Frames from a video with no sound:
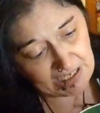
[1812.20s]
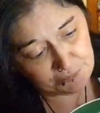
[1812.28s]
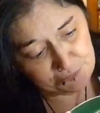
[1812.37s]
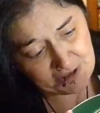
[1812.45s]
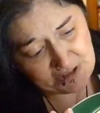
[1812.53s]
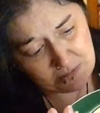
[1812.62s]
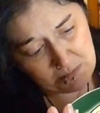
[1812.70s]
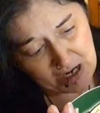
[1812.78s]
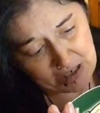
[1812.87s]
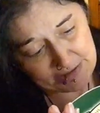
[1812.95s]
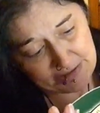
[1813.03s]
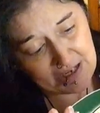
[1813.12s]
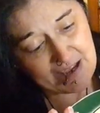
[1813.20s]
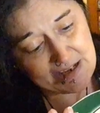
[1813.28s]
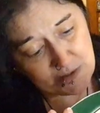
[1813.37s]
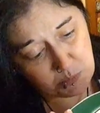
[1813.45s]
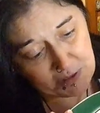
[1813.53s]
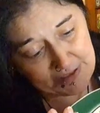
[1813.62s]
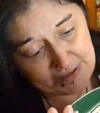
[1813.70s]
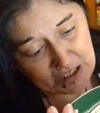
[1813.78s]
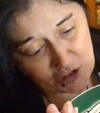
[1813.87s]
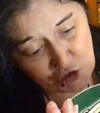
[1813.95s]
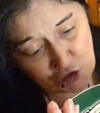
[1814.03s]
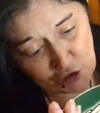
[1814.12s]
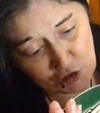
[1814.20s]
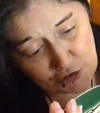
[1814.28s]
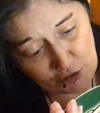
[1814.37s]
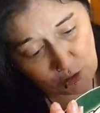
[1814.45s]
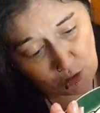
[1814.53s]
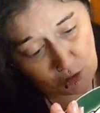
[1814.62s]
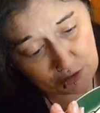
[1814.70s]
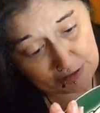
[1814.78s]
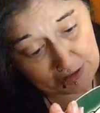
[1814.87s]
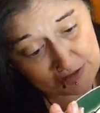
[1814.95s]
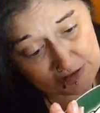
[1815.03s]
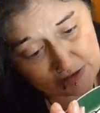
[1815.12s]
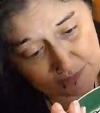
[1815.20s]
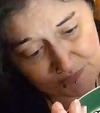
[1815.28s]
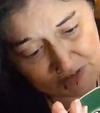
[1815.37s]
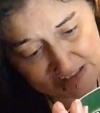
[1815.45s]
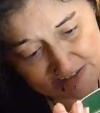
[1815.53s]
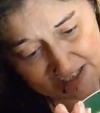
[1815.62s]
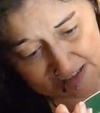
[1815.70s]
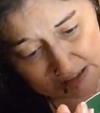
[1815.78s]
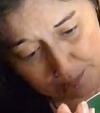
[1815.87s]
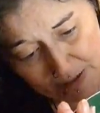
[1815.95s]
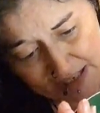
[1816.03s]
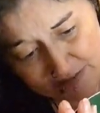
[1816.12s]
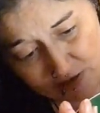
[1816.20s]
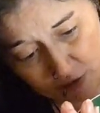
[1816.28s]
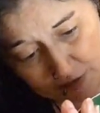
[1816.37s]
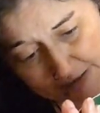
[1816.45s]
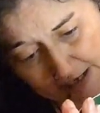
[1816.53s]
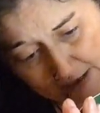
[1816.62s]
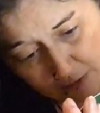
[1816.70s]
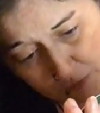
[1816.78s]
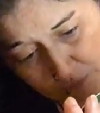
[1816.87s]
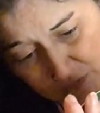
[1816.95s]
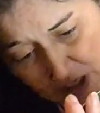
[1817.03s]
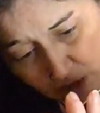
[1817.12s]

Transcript: A friend of mine, Edwin, a church organist, sadly passed on now,